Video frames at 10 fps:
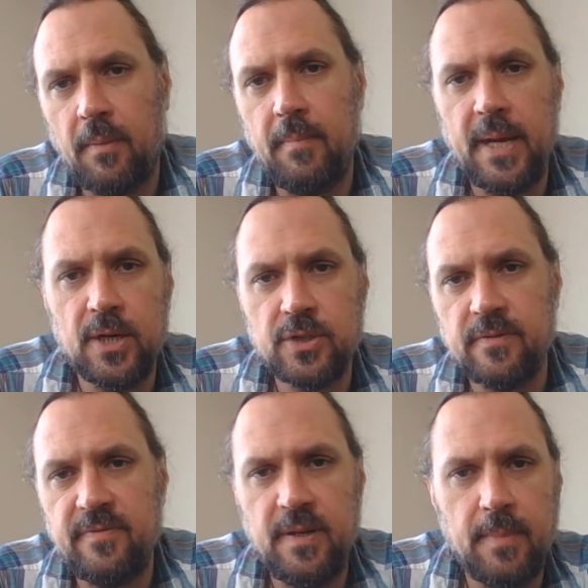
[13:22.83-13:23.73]
male to
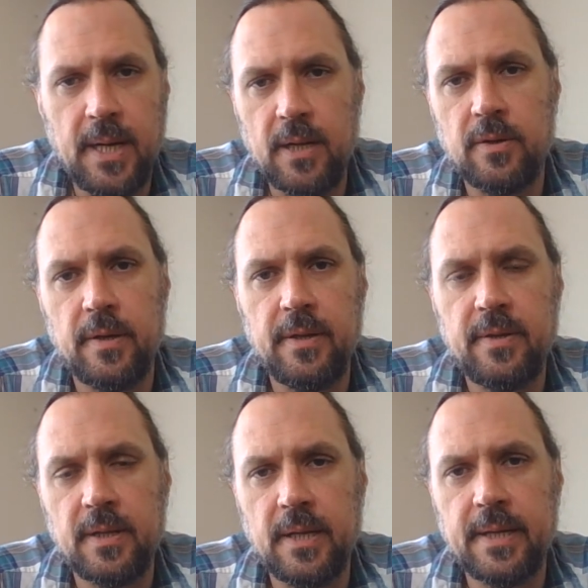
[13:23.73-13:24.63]
female or
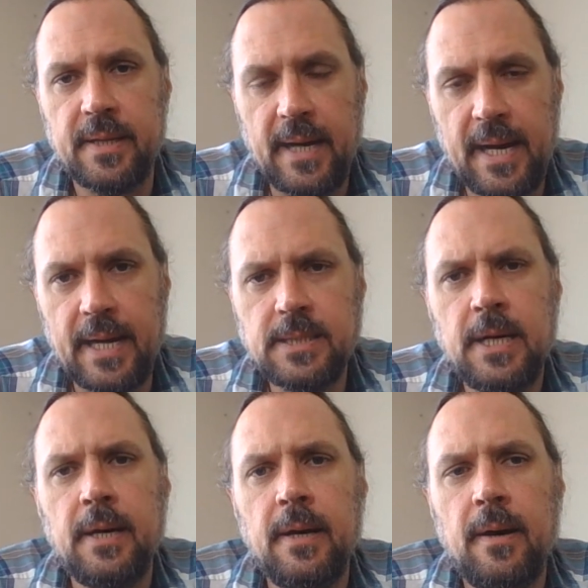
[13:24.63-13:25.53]
anything like that,
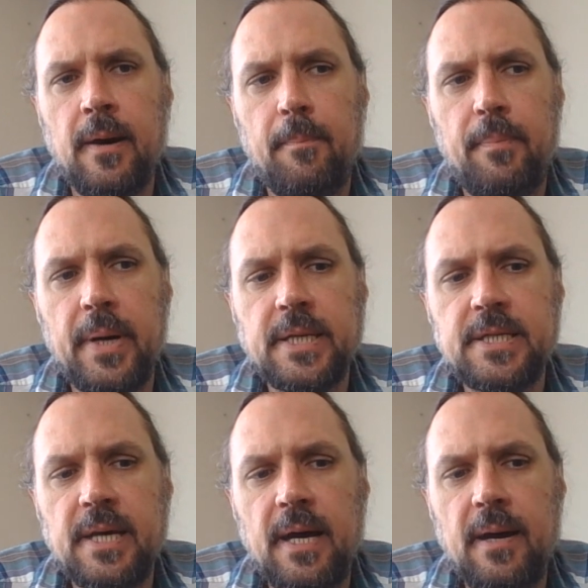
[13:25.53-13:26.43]

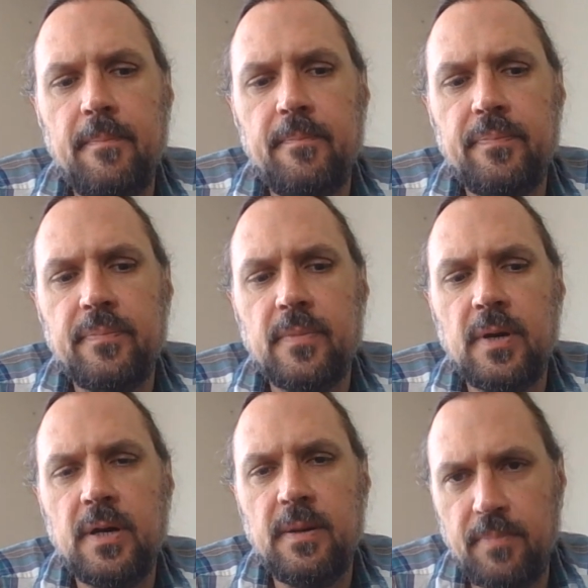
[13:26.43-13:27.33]
but
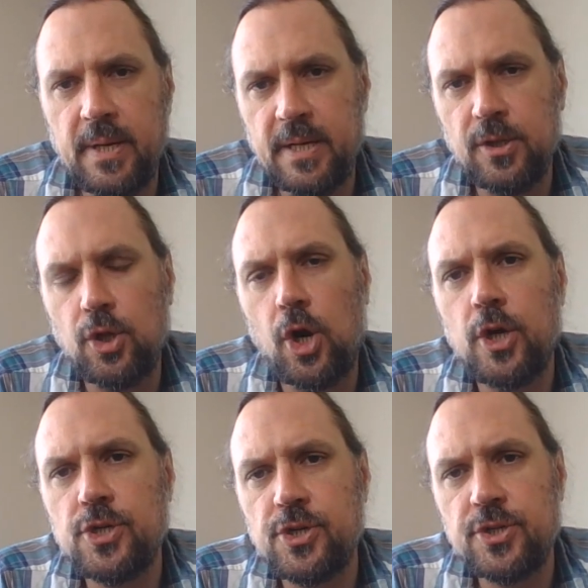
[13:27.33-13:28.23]
in a
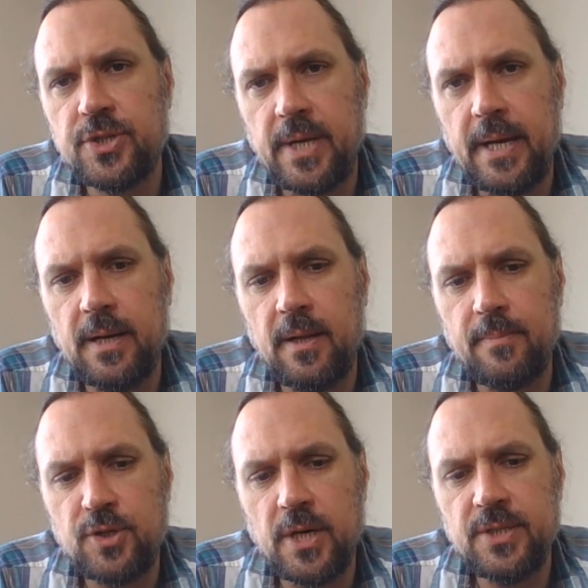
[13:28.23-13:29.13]
larger scale,
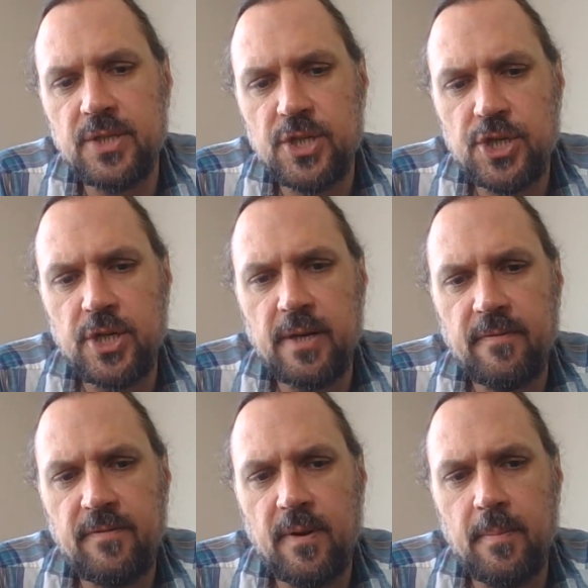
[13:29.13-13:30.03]
I'm transitioning
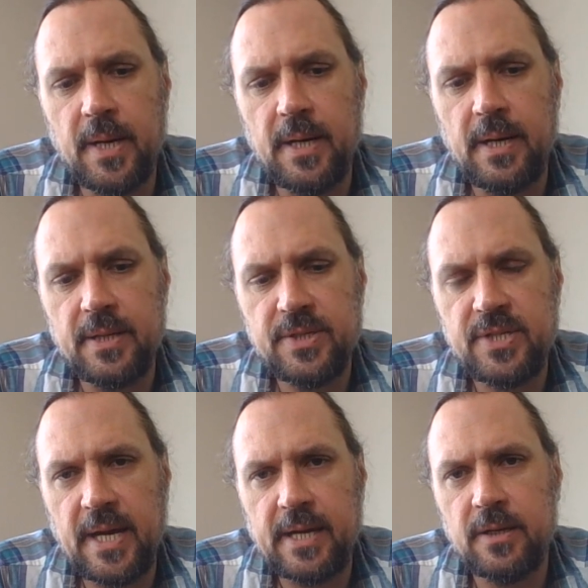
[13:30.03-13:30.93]
from a
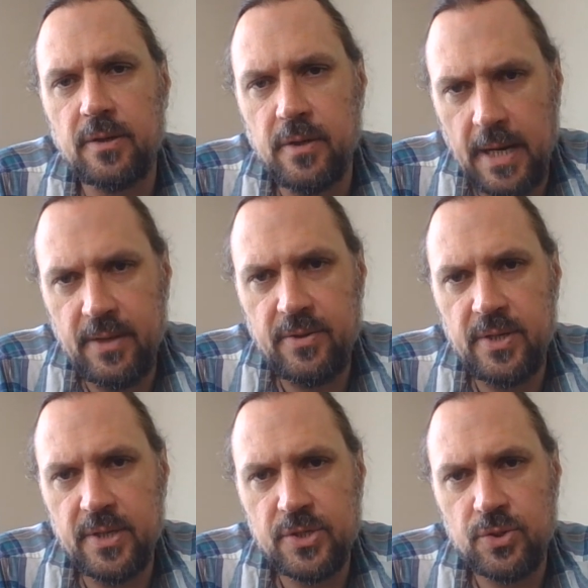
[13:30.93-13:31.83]
secular
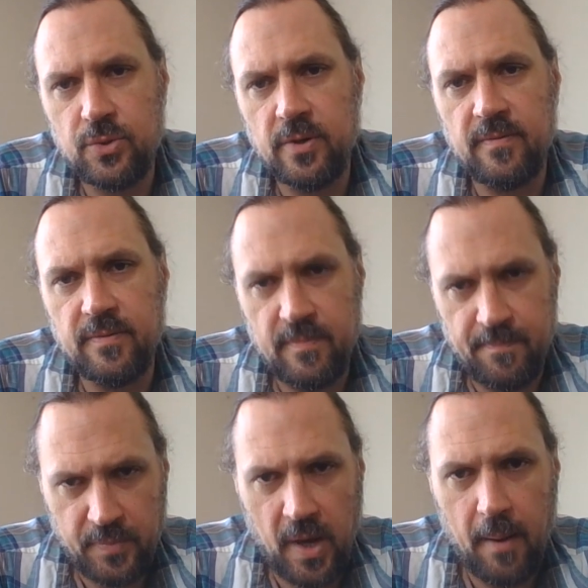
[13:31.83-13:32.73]
atheist sort of
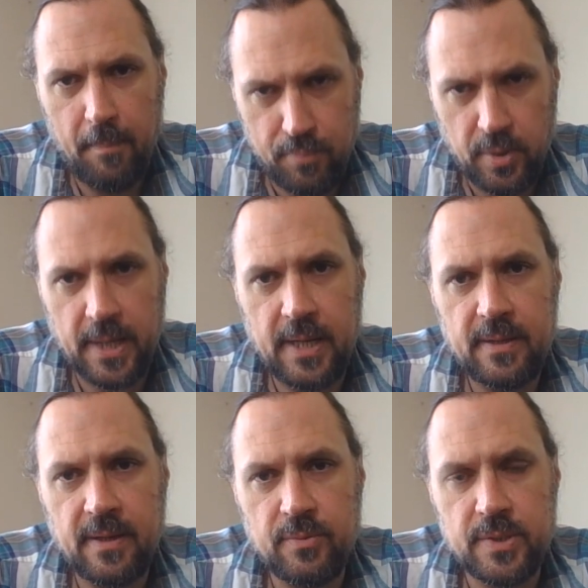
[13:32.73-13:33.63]

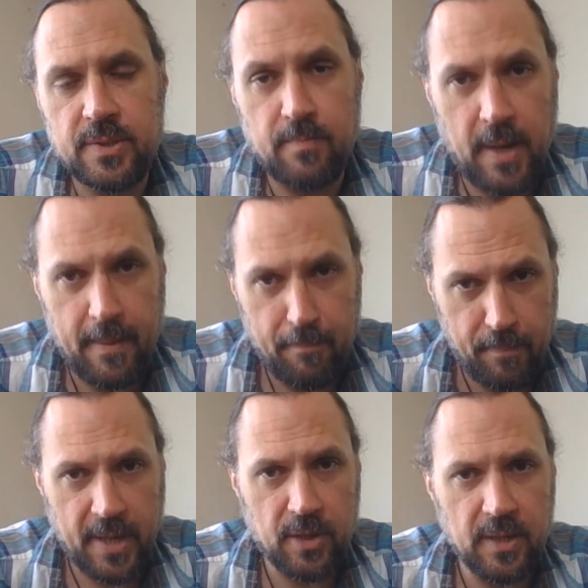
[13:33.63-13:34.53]
upbringing that was my
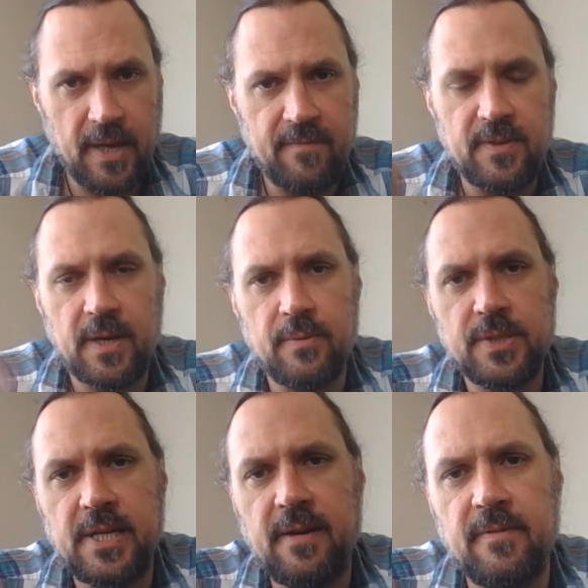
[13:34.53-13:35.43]
better life that I
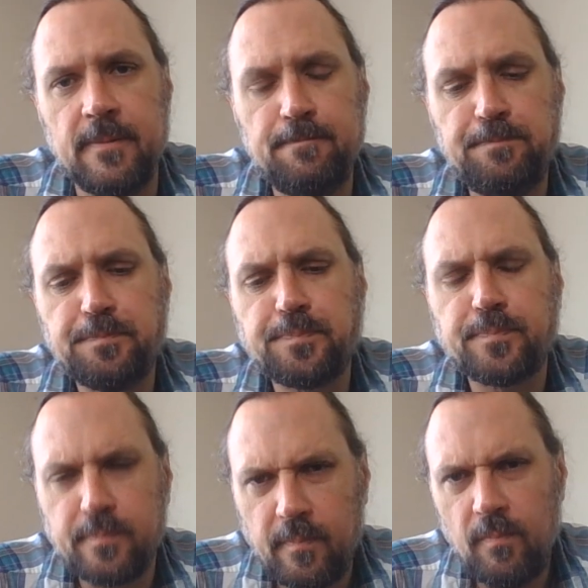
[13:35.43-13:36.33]
was given
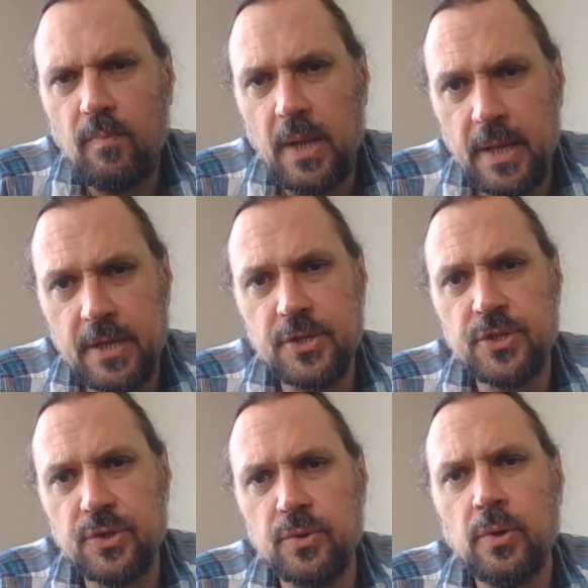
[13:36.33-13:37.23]

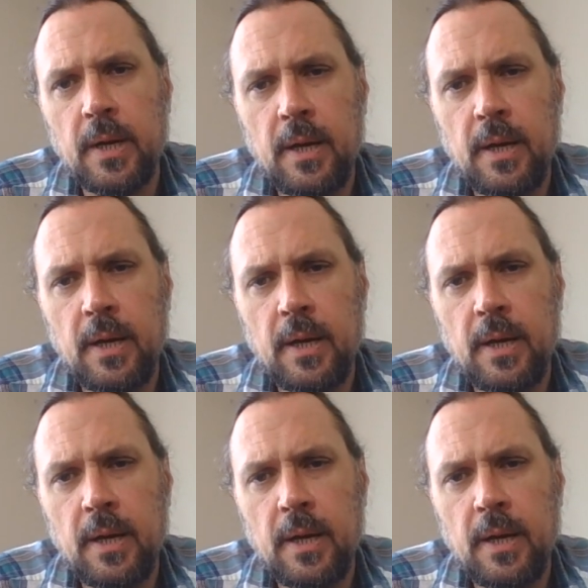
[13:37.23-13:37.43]
into